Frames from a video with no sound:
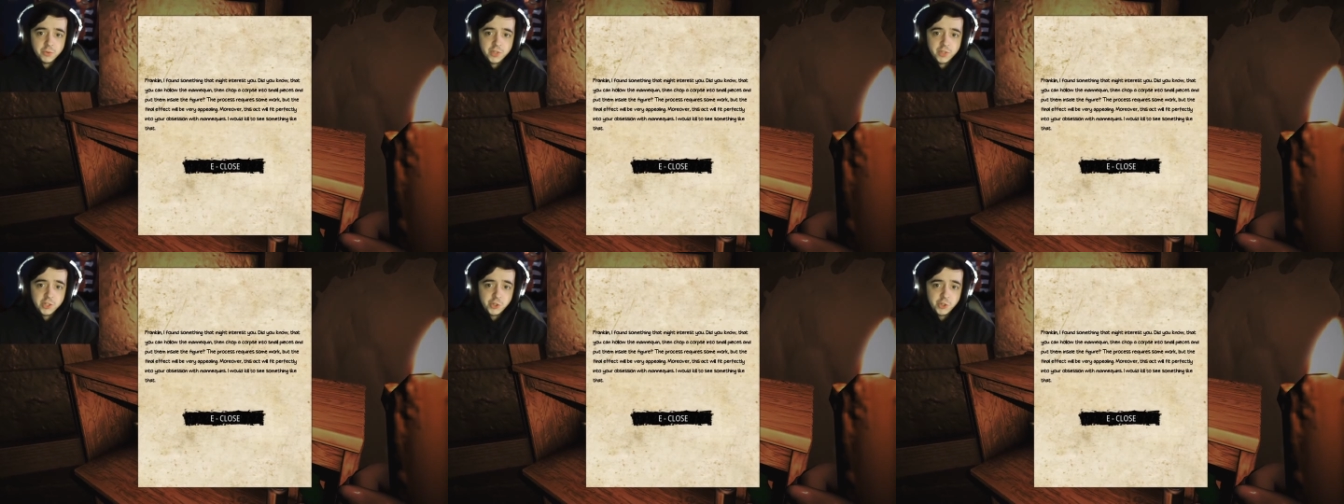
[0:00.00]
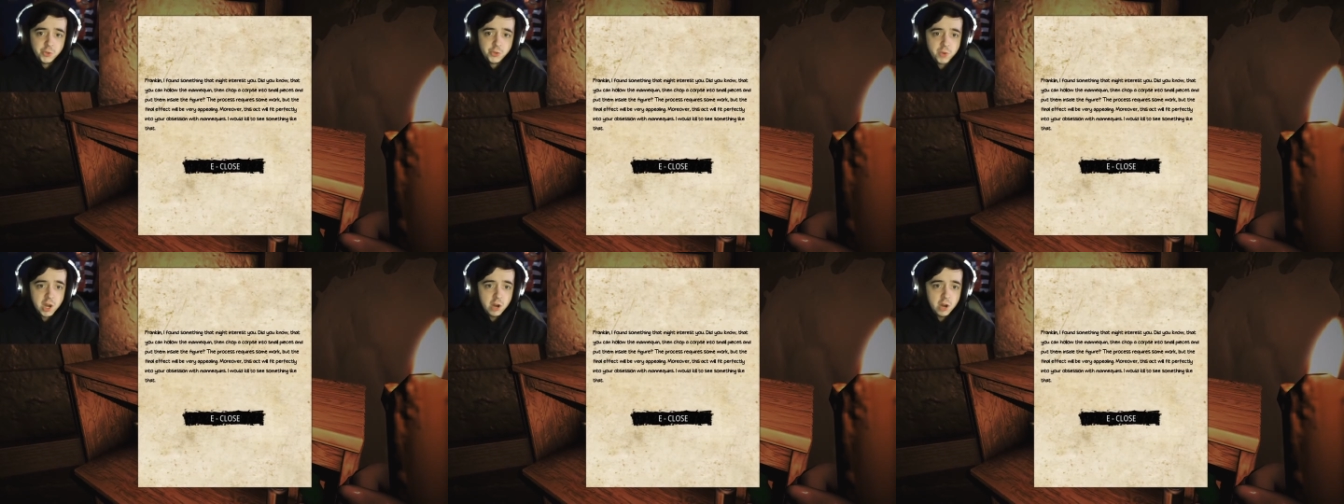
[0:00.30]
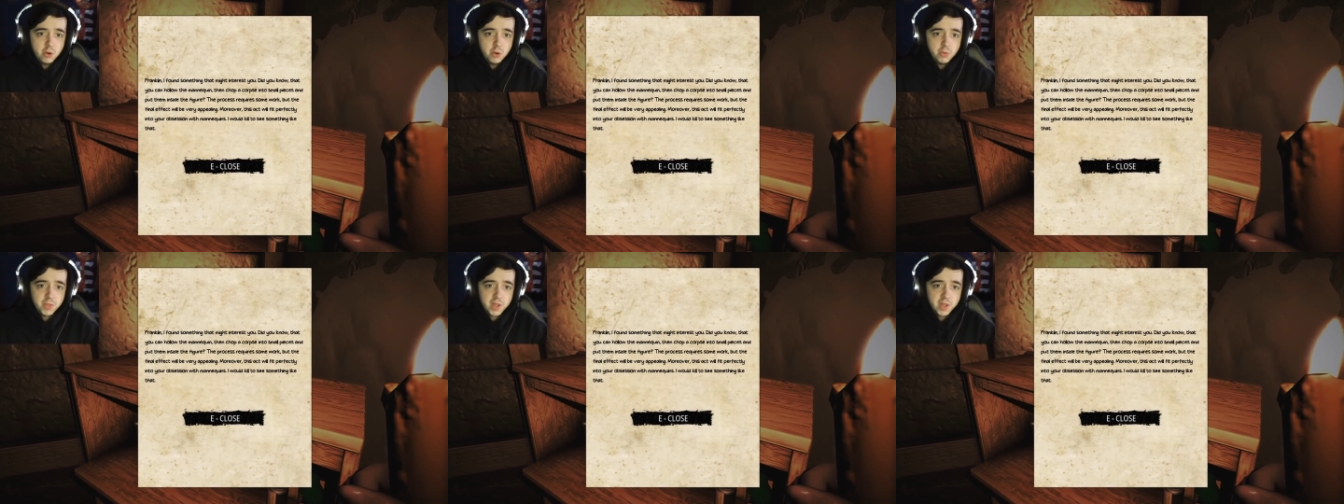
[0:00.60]
Did you
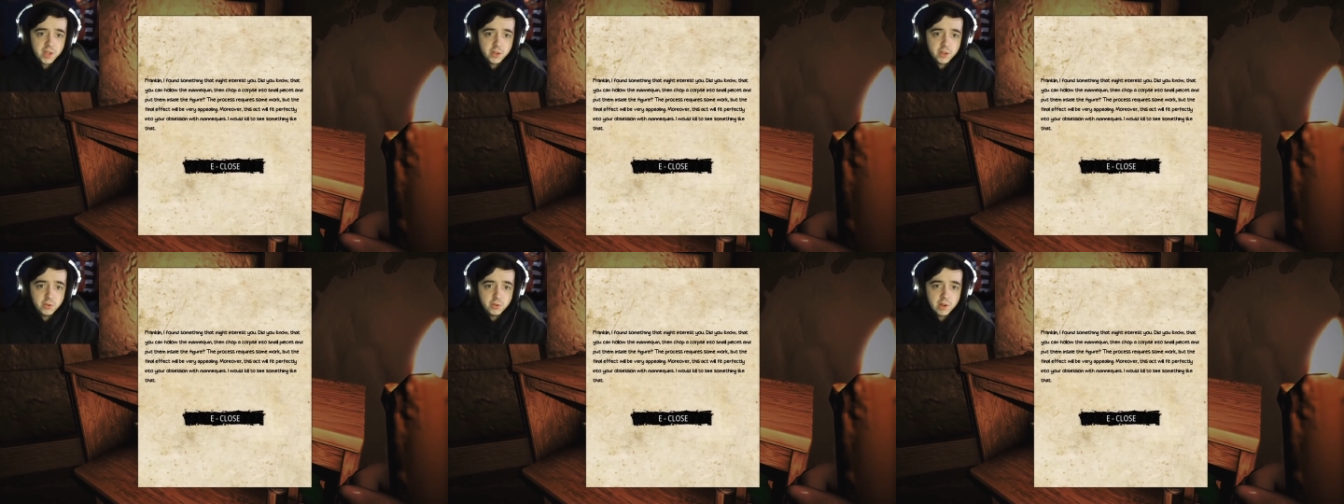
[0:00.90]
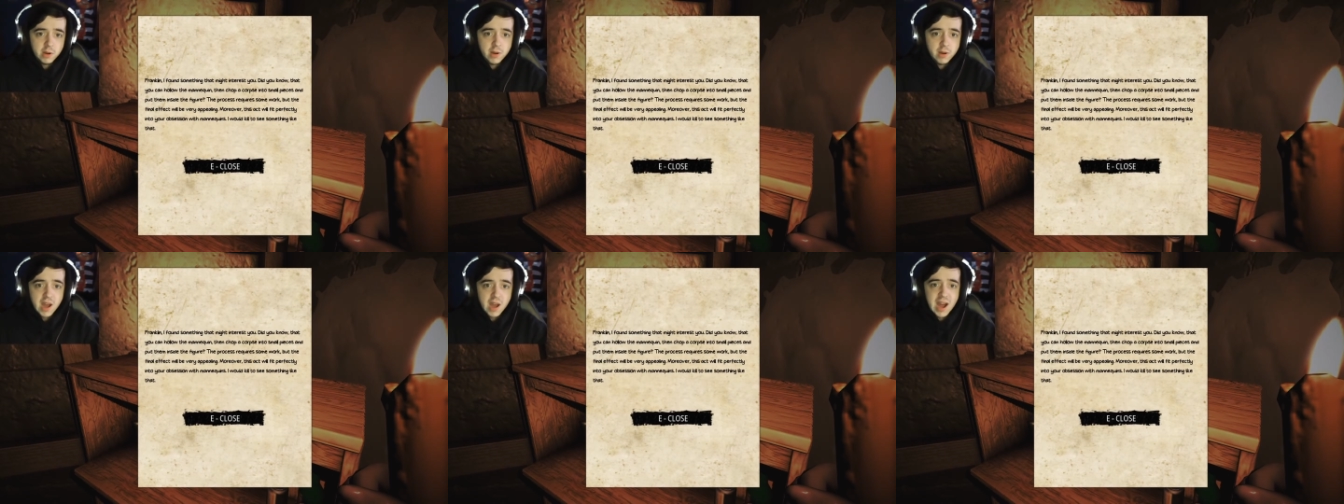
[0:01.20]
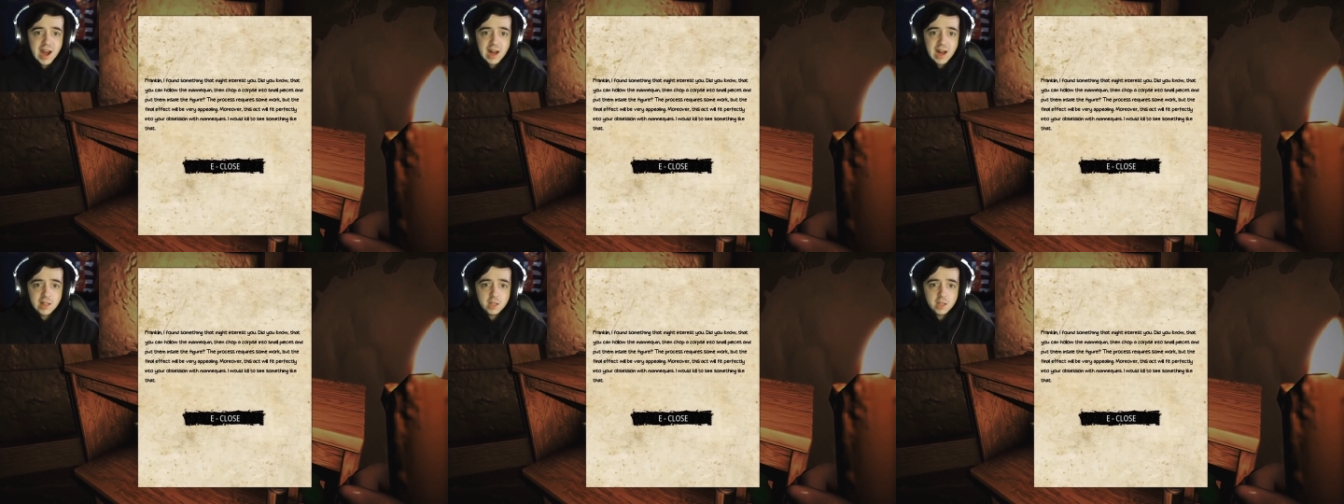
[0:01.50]
know that you can
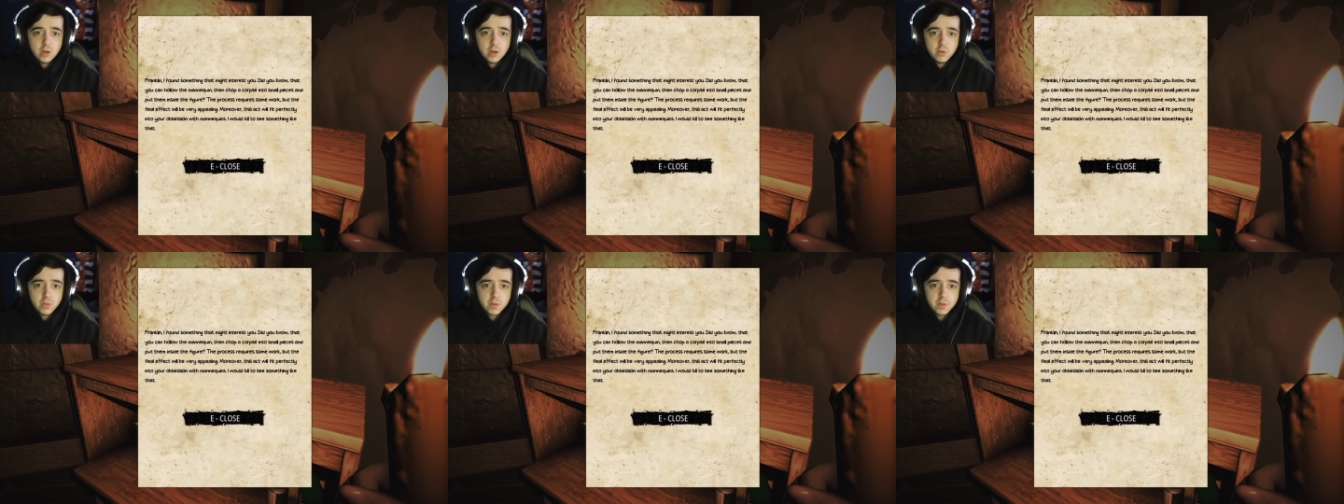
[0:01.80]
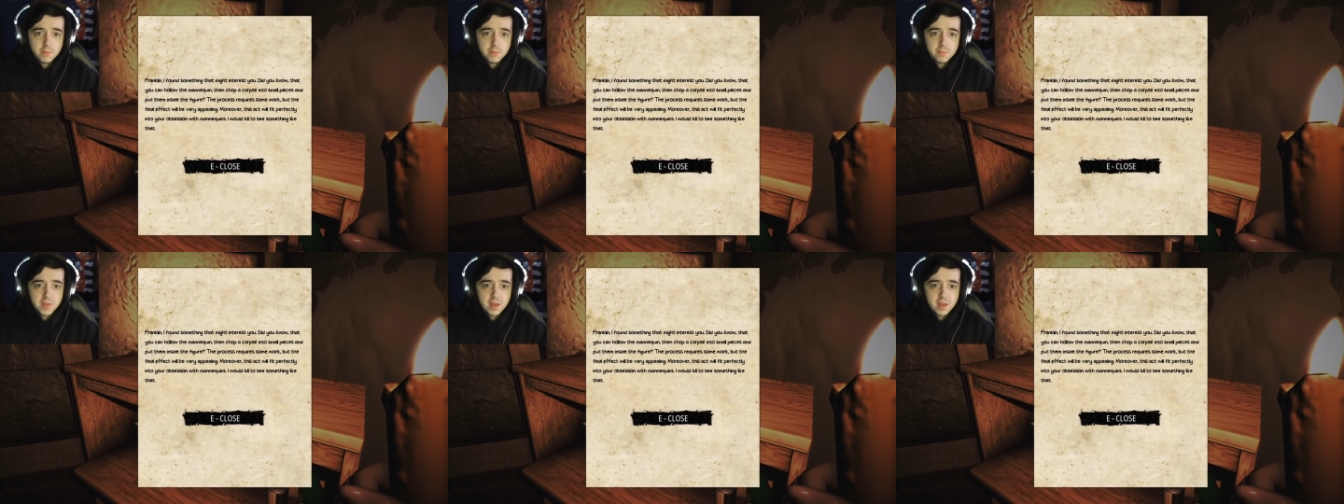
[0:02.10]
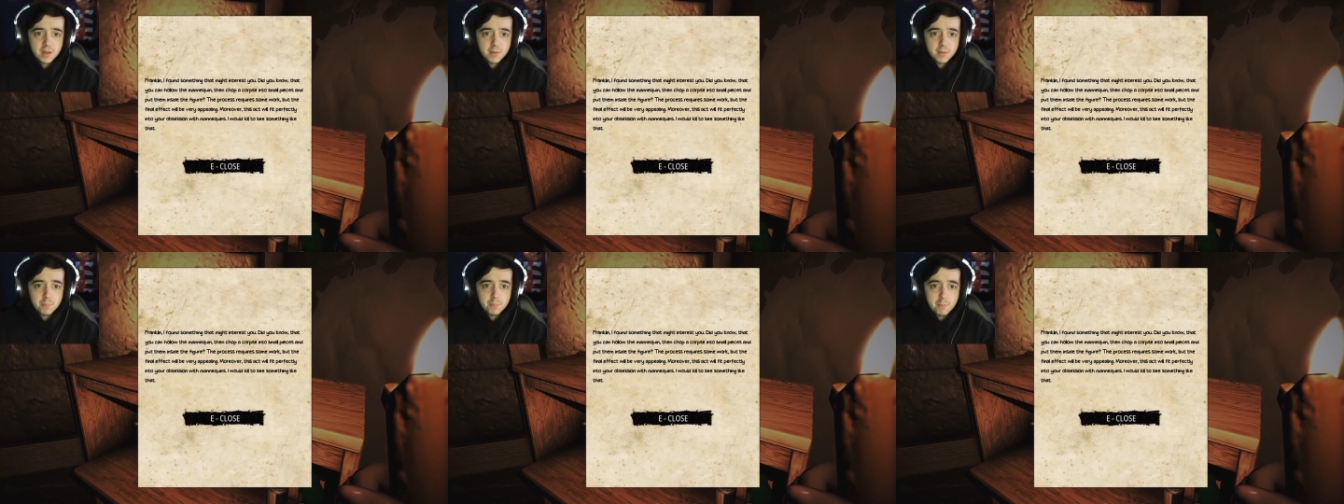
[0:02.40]
hollow the
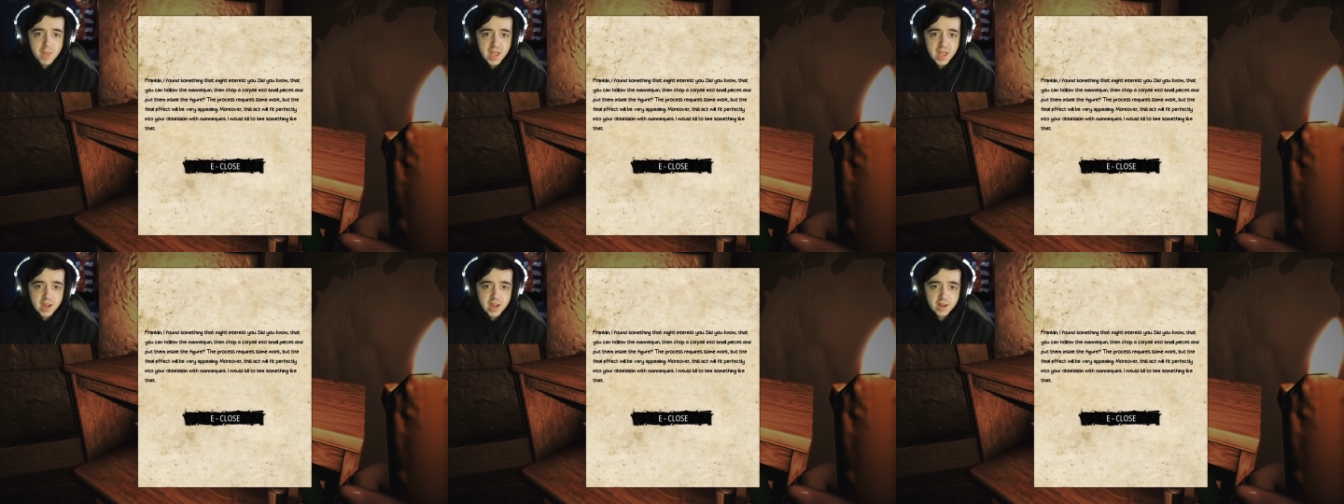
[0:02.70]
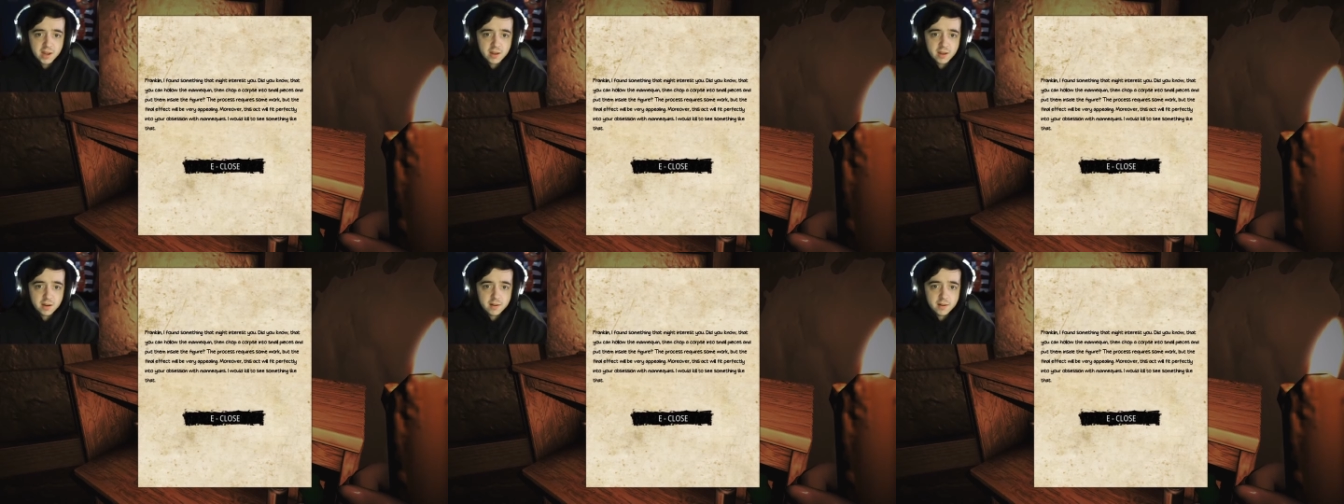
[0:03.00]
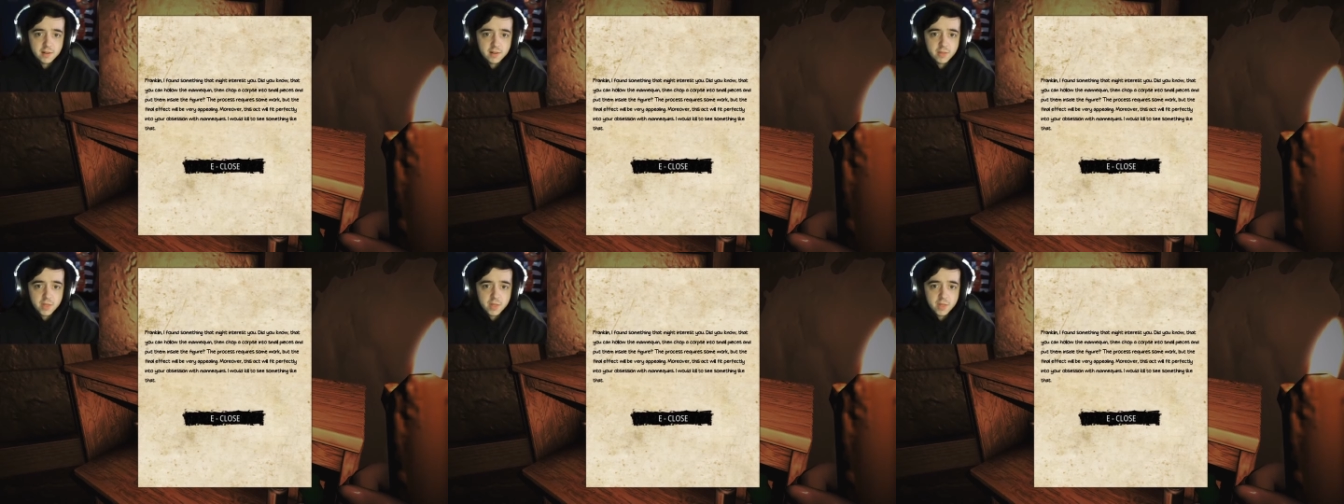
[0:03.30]
mannequin,